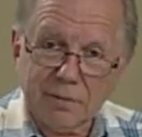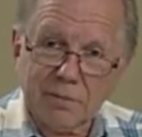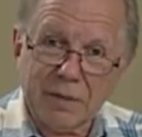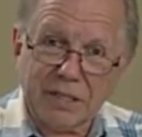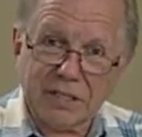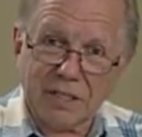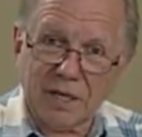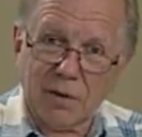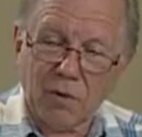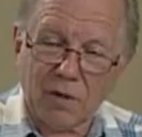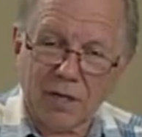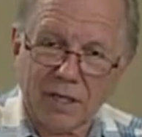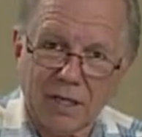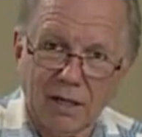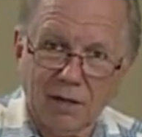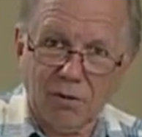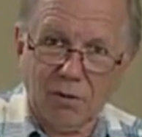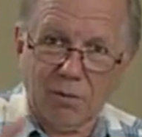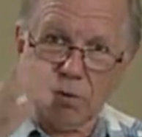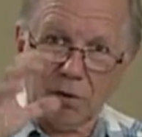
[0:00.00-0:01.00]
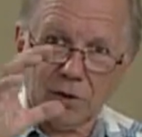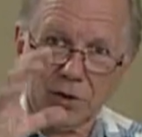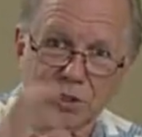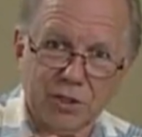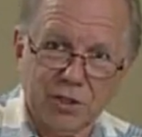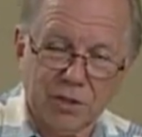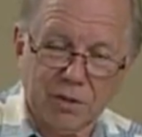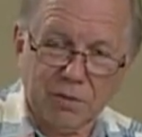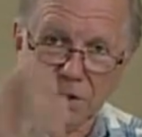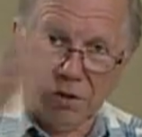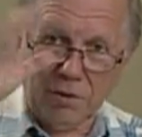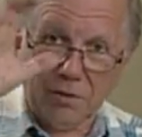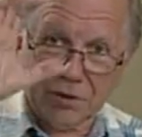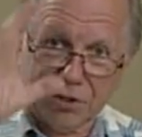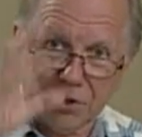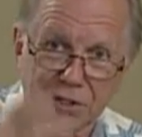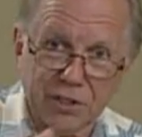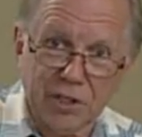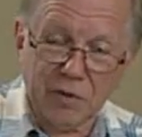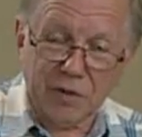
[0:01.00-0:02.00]
because I want to get a little more su- little
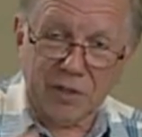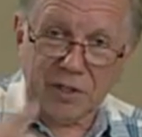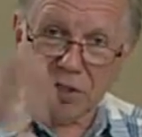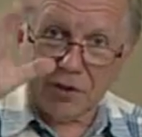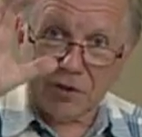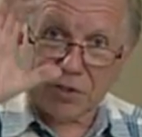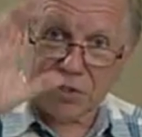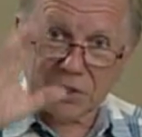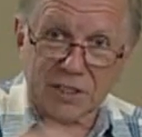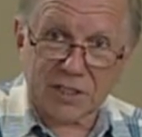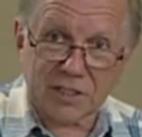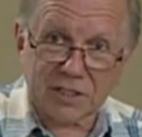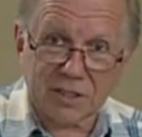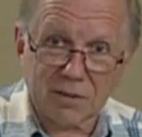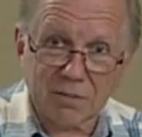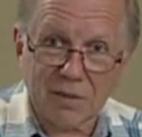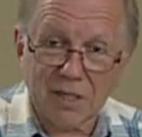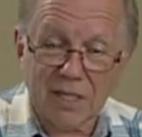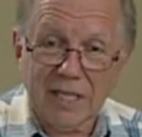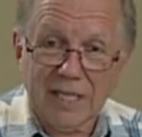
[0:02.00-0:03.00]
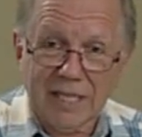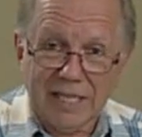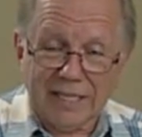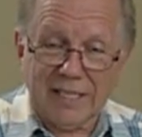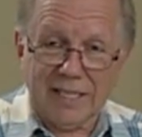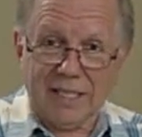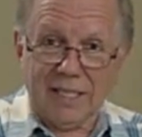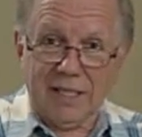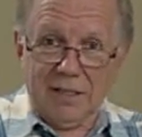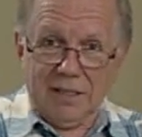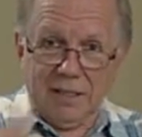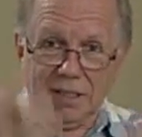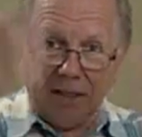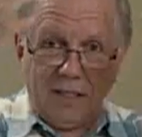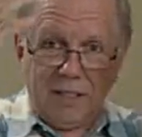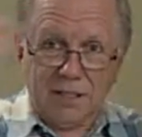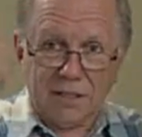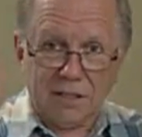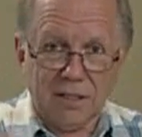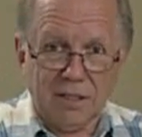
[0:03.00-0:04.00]
sugar into their system and then, then
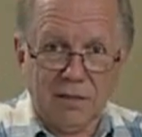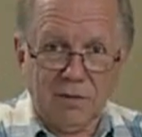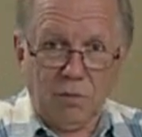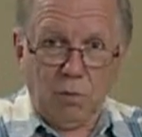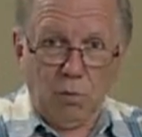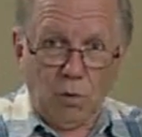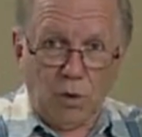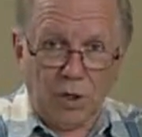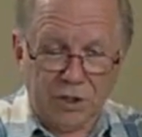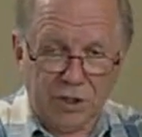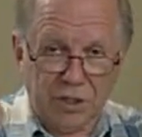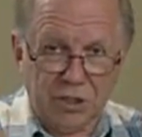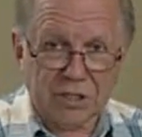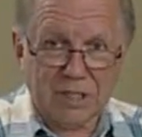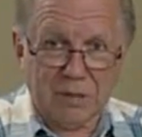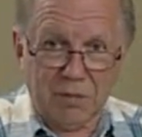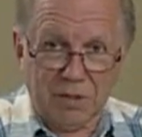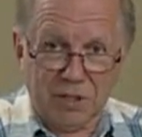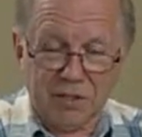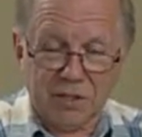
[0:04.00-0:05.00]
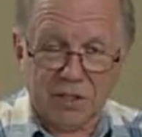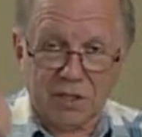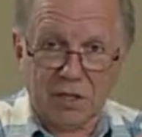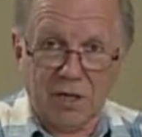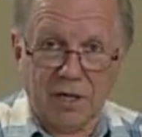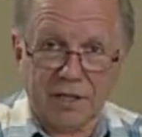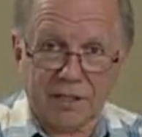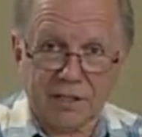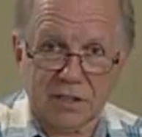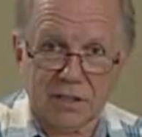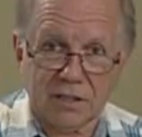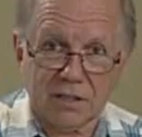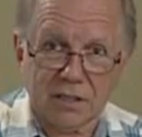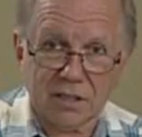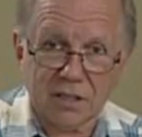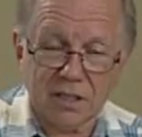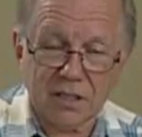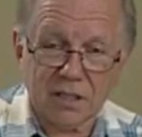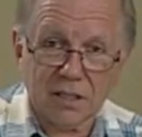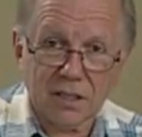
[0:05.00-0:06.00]
get, wash out some of those
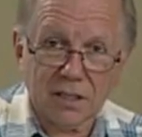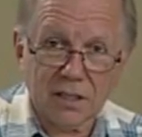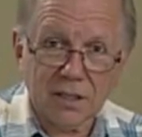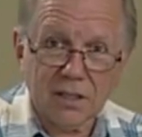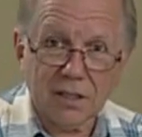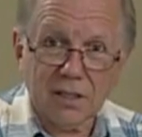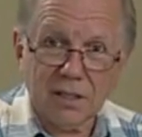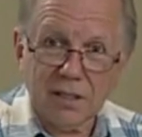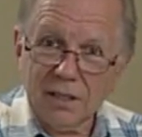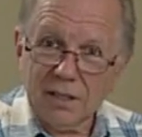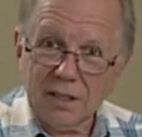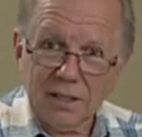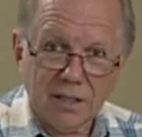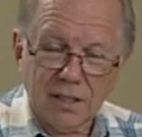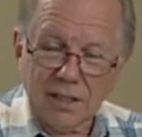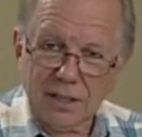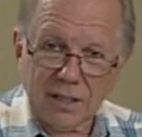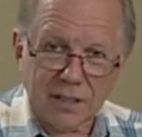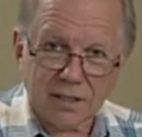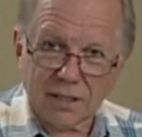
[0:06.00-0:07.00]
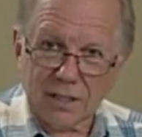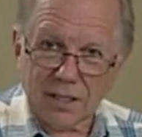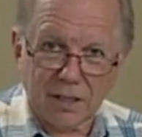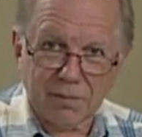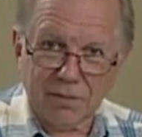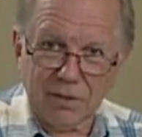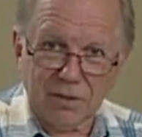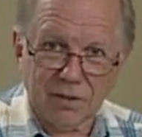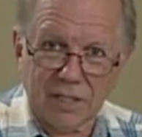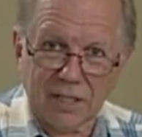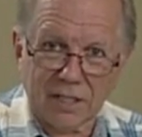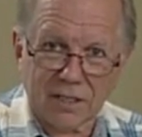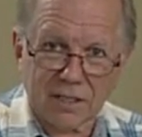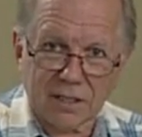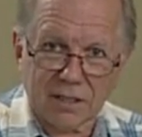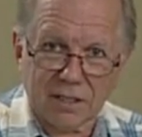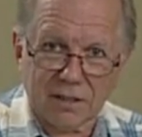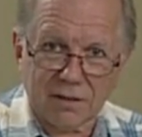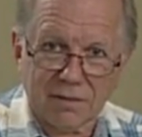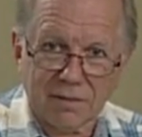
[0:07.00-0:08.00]
toxins. And I stopped doing that
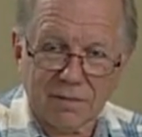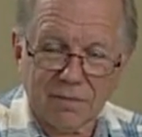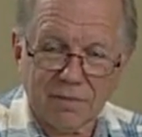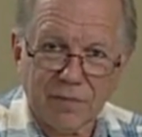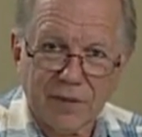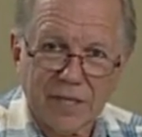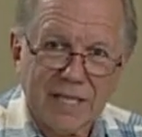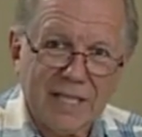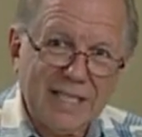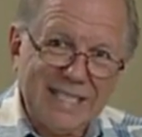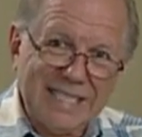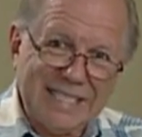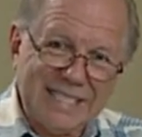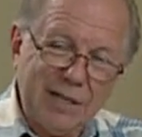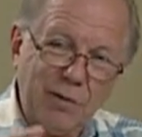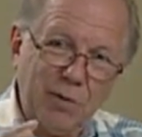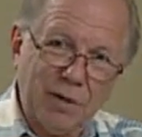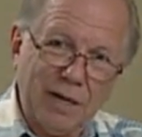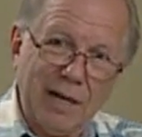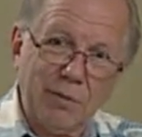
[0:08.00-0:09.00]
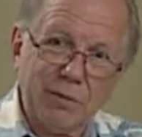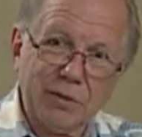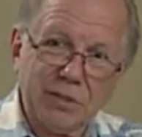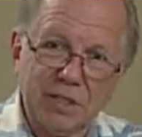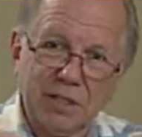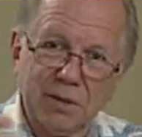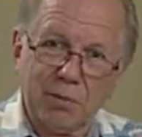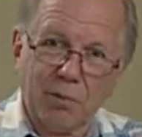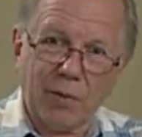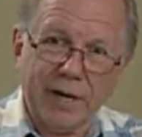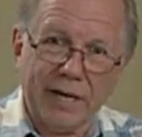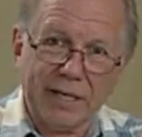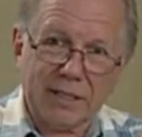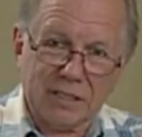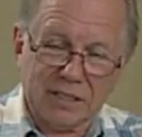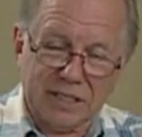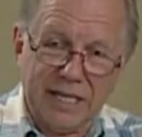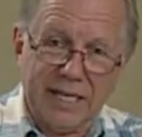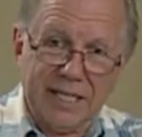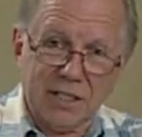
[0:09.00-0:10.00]
stuff. You see, when I was in the
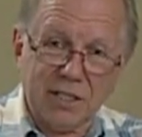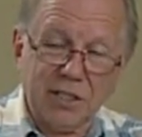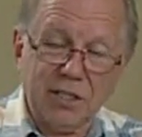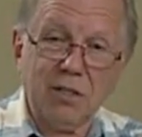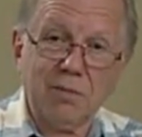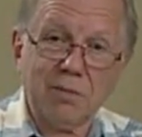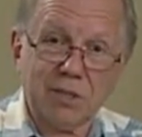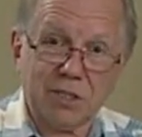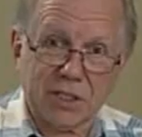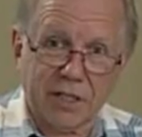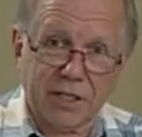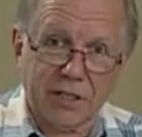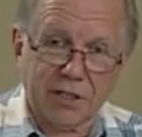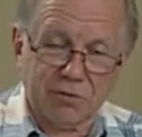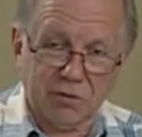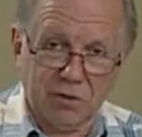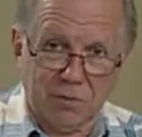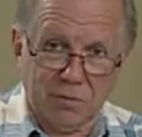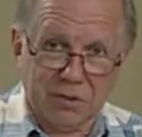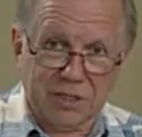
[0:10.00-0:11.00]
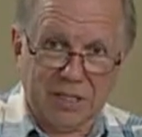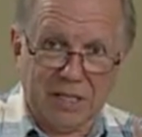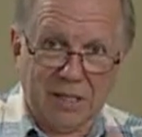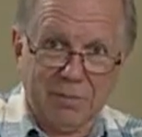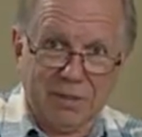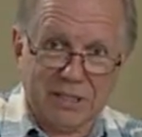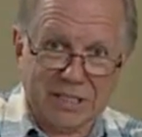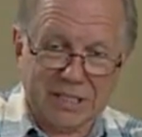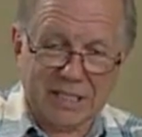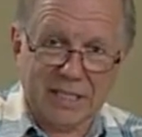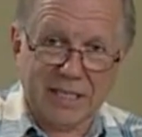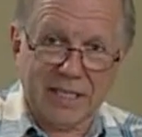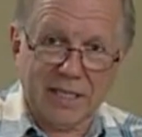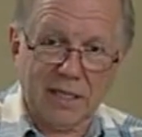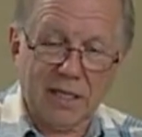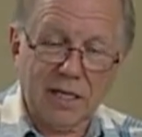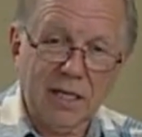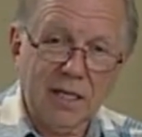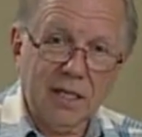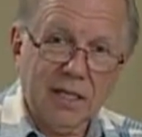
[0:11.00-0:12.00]
practice, I had two massage rooms side by side,
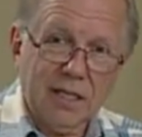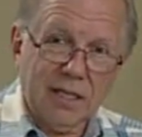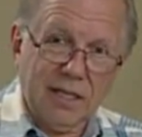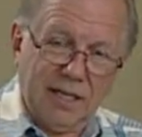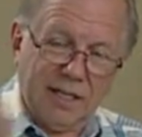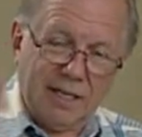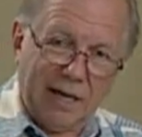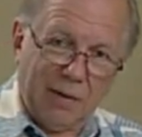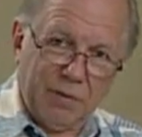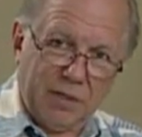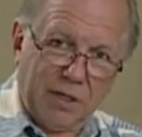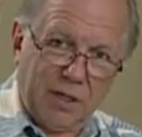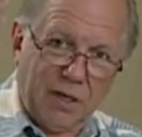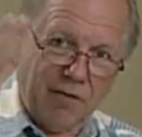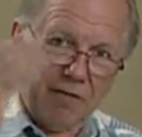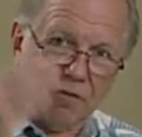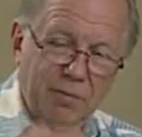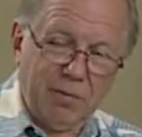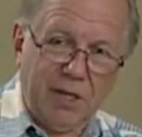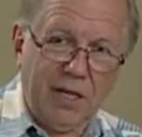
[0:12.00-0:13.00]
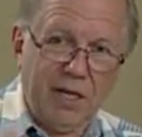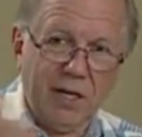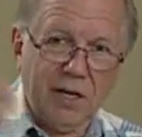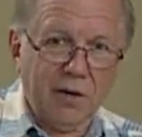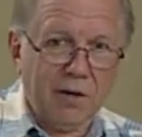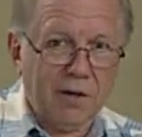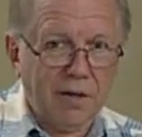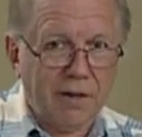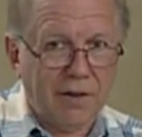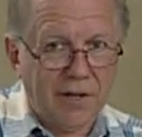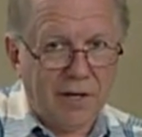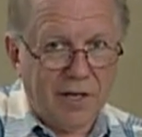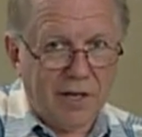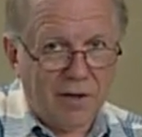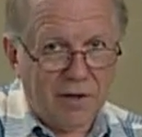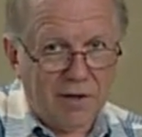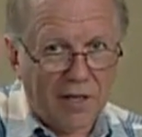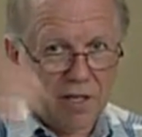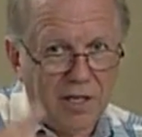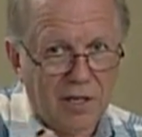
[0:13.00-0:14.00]
and I would go from here to
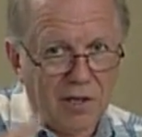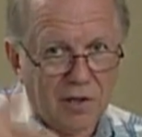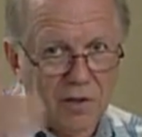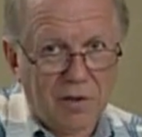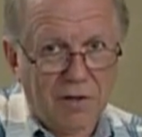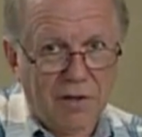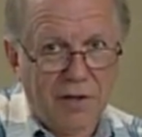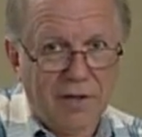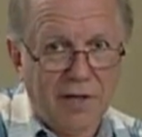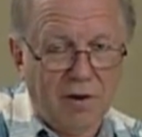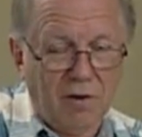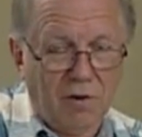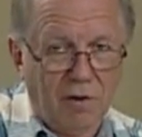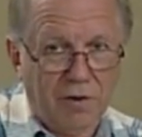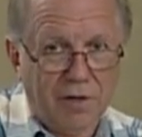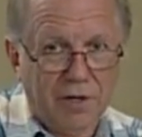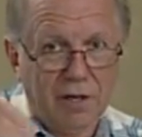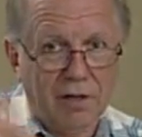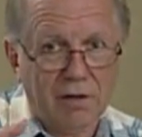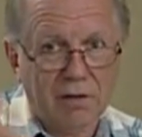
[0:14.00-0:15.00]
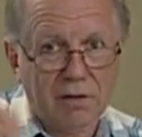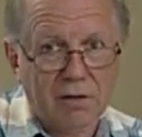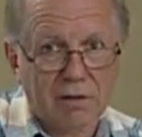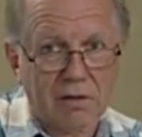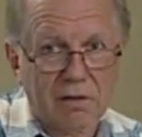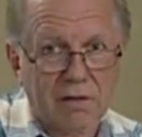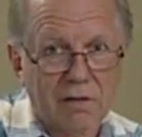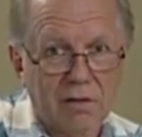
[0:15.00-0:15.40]
there to here to there all day long.